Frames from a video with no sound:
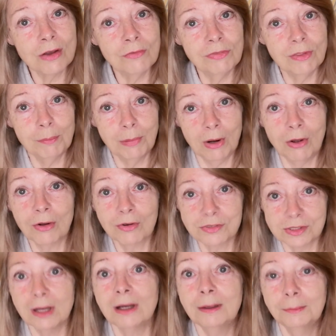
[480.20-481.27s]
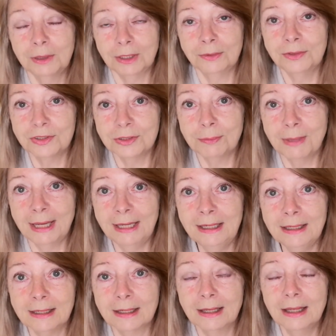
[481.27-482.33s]
of the blocks I'm going to
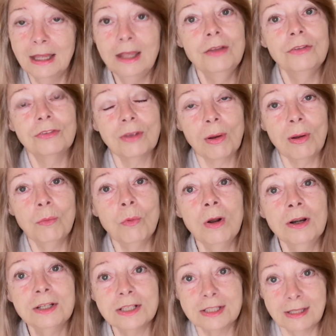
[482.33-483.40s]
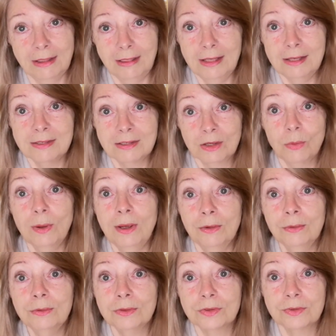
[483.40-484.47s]
make. So I want this
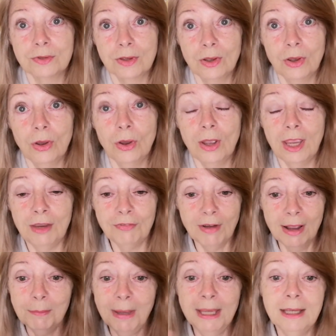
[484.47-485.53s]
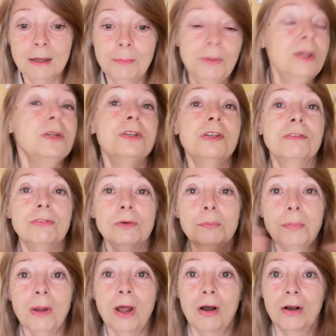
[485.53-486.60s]
quilt, if I make a beautiful
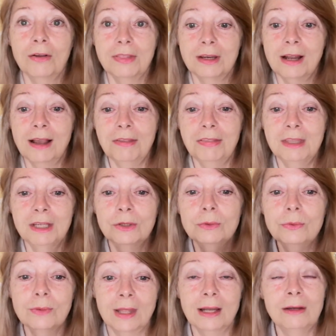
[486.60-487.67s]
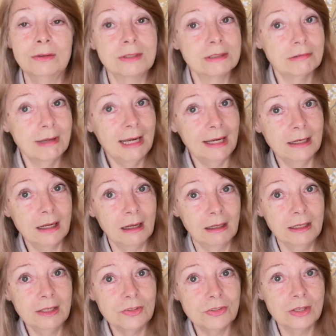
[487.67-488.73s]
block that I think, oh, that looks really
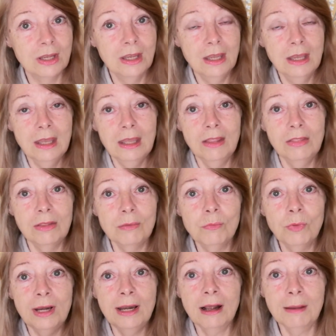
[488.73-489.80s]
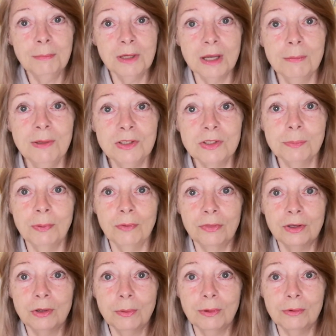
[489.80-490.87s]
nice, then when I'm coming to put
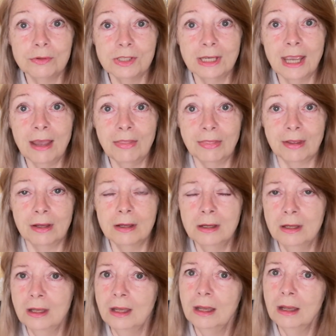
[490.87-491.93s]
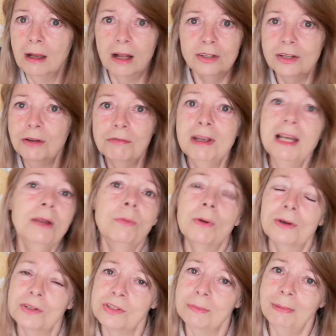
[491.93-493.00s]
the quilt together, I don't really
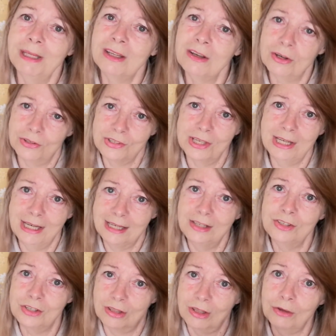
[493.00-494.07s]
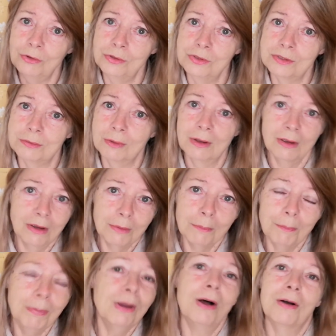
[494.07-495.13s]
want to be cutting into those
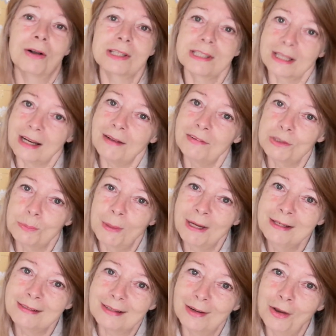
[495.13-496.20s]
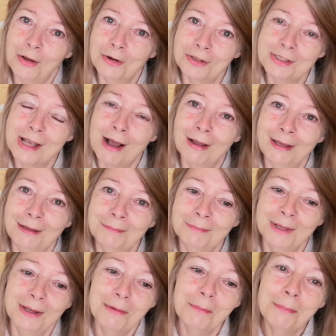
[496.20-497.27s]
blocks that I've spent a long time
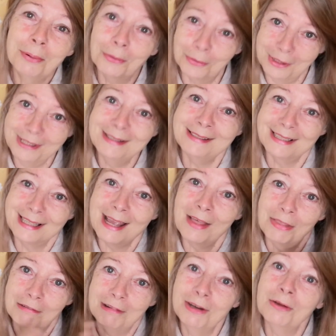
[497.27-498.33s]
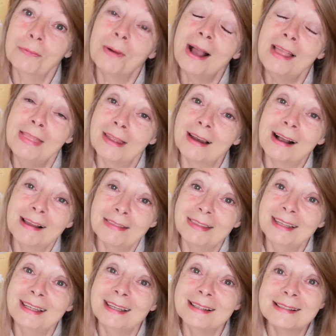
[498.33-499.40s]
putting together in a way that I
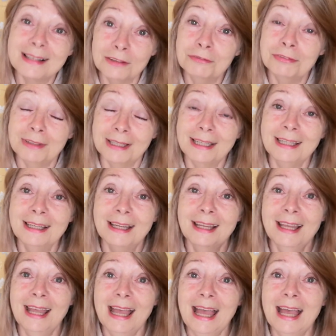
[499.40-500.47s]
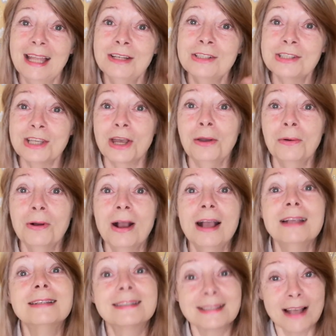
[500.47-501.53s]
think is lovely. And so
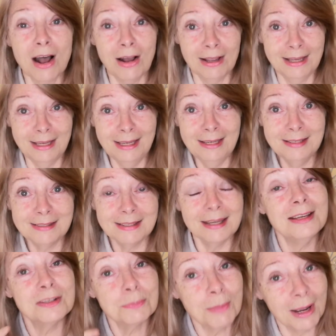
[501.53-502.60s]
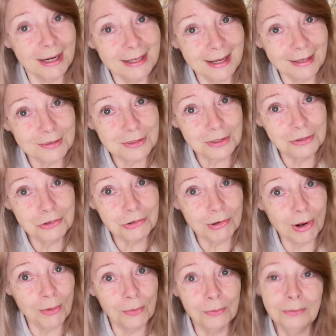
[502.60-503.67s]
size is my next
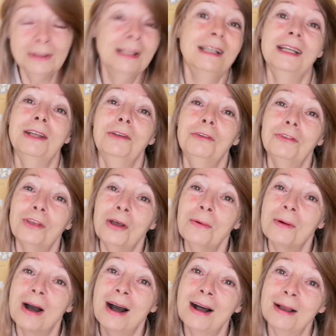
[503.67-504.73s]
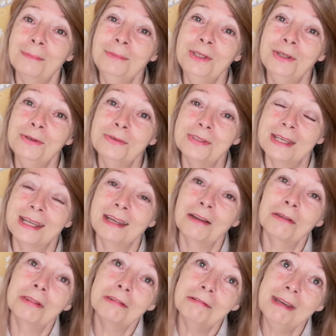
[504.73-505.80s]
control. So I'm using
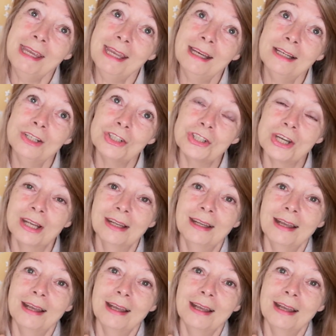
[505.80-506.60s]
3-inch,